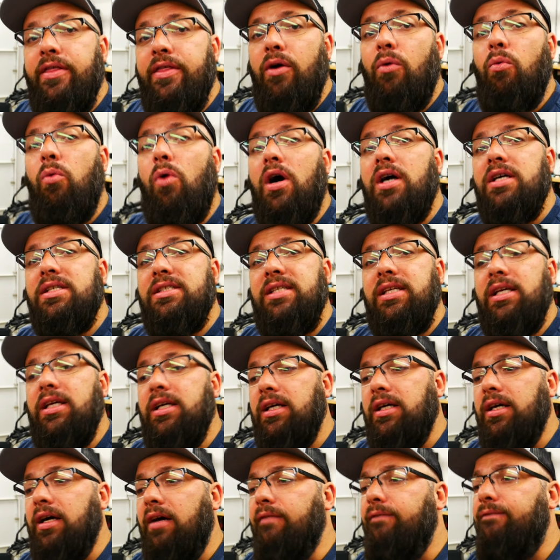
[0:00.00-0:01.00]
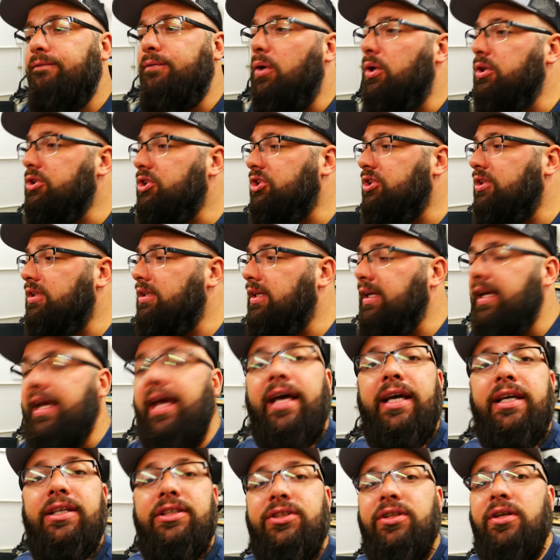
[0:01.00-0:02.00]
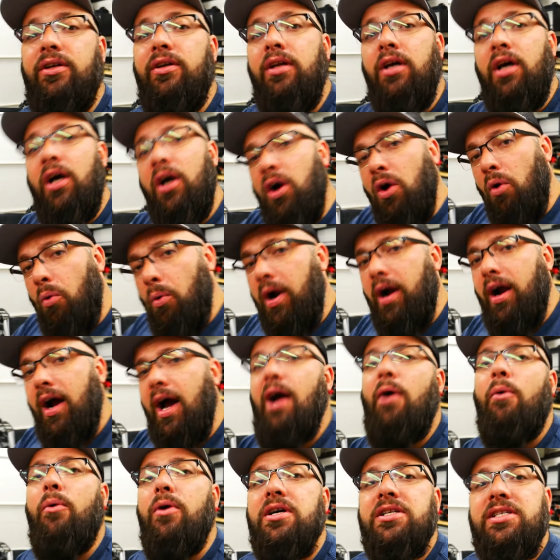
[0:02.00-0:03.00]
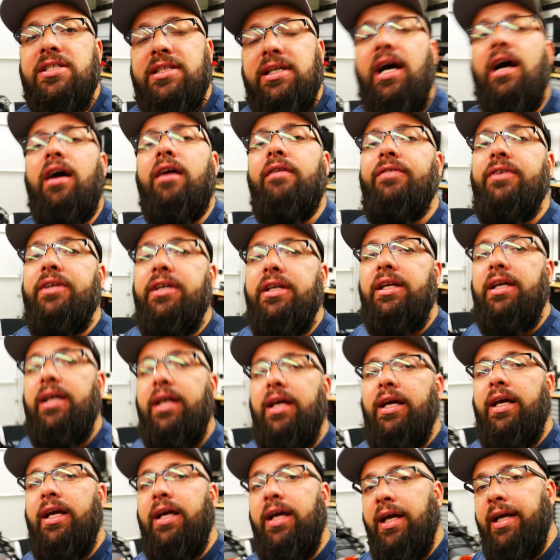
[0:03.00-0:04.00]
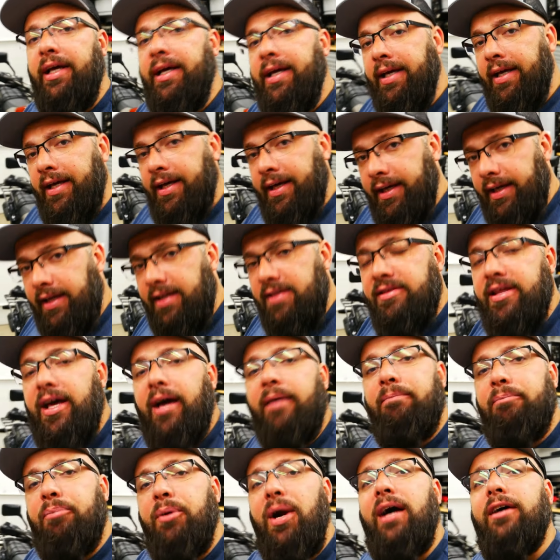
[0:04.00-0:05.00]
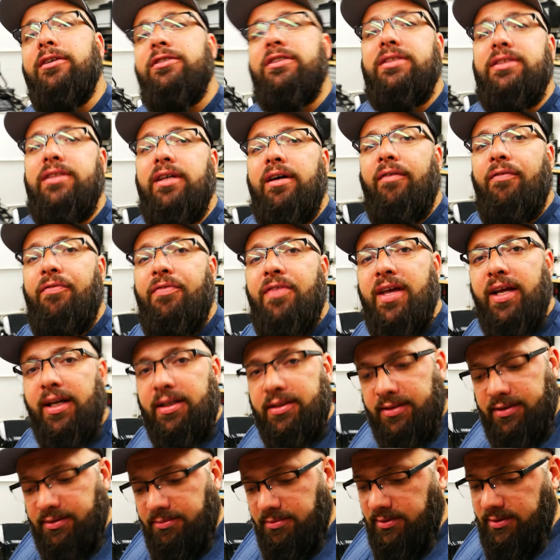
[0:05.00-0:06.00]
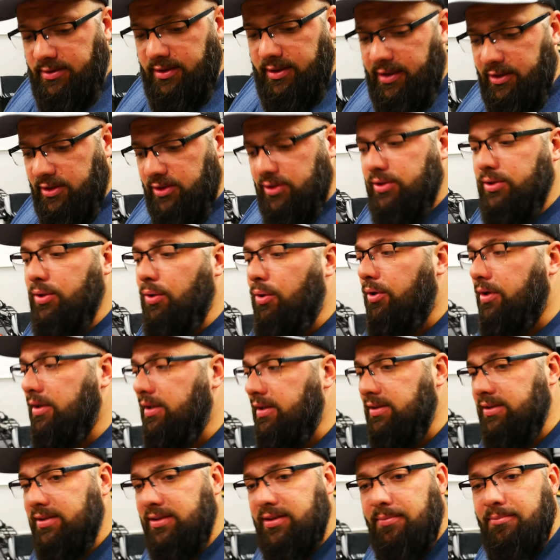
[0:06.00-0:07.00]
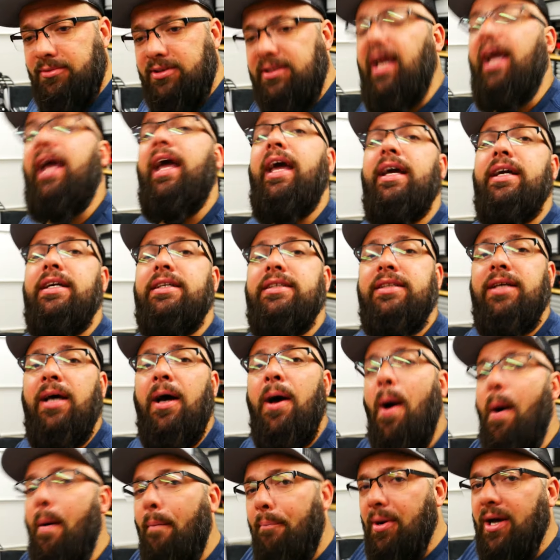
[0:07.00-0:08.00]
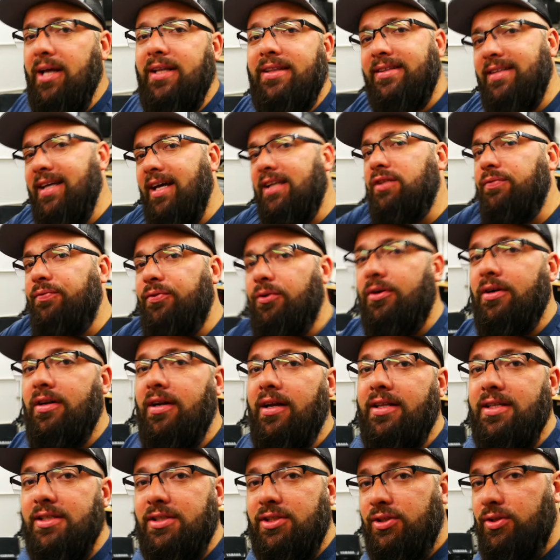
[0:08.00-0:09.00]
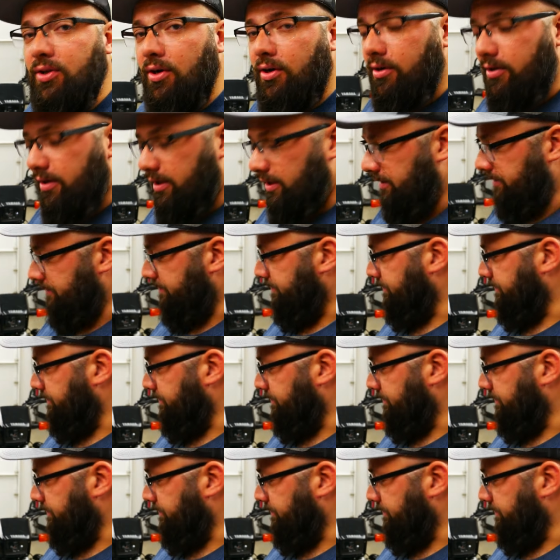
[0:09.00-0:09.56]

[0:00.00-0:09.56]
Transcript: There was an unfortunate occasion where I was covered in that brown stuff that gets stored in some tanks, but that's for another story.